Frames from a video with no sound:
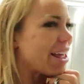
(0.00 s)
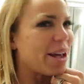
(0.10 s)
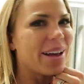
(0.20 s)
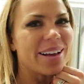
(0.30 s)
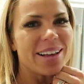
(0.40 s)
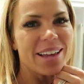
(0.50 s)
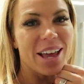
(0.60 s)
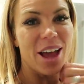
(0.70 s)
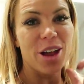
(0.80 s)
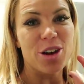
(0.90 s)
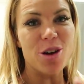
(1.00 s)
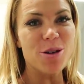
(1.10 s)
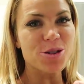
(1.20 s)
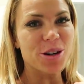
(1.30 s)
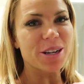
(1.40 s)
Like,
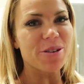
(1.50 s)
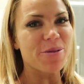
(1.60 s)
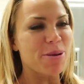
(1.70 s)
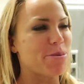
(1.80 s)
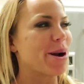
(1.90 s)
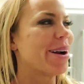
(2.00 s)
no drink November